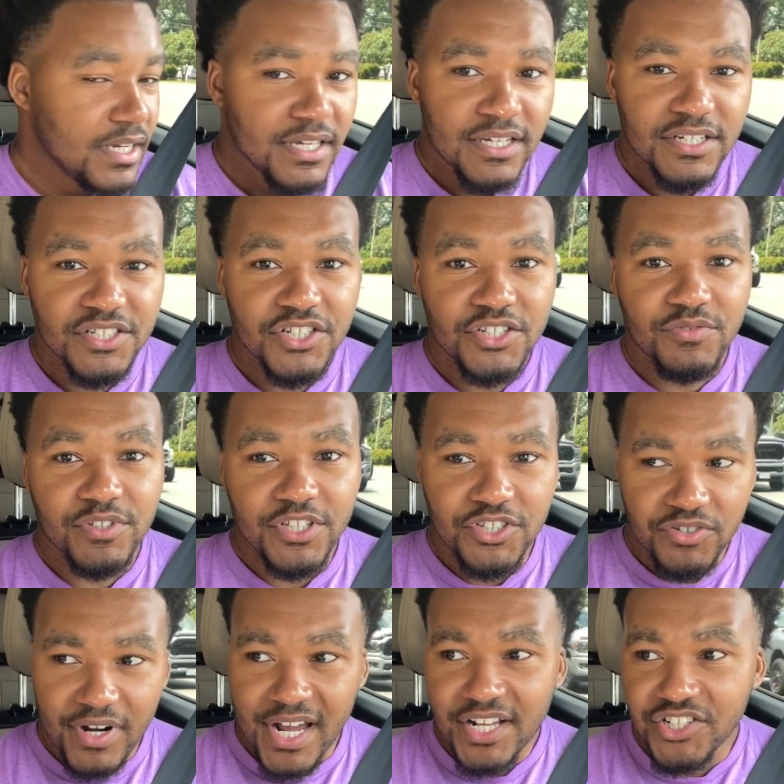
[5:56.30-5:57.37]
it's just really
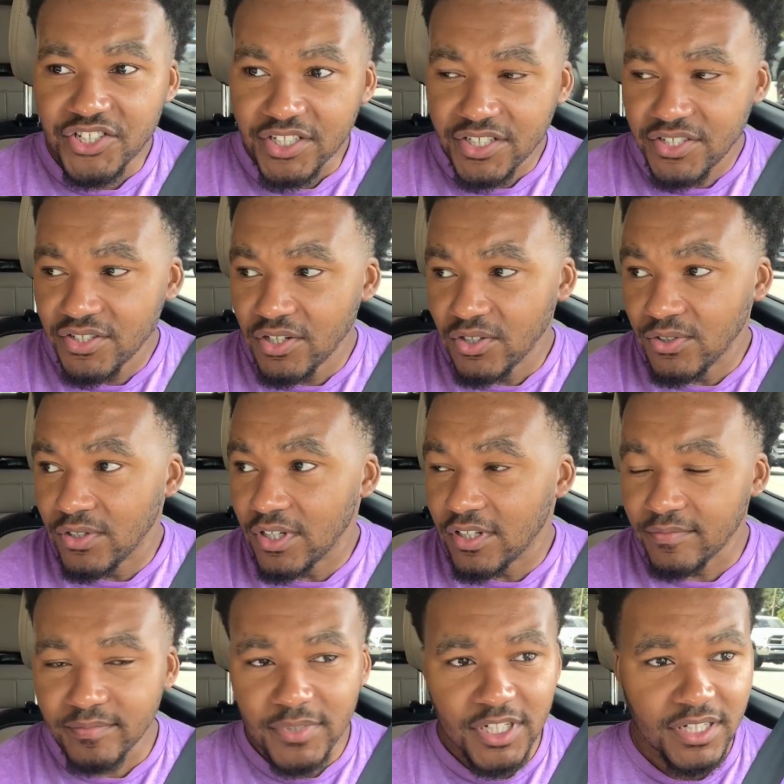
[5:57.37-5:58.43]
tragic. So,
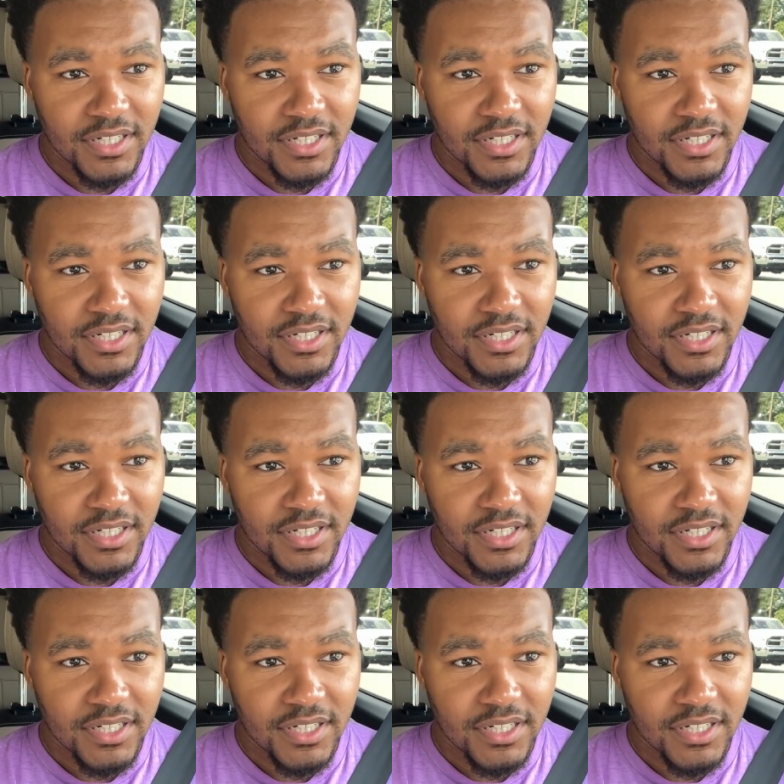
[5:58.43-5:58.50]
um,